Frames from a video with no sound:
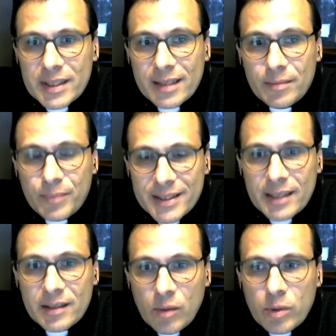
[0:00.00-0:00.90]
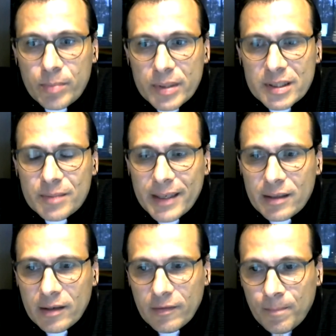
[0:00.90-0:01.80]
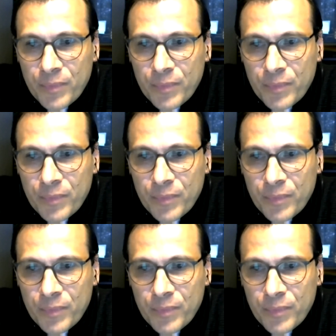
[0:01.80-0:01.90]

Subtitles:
that present our perspective.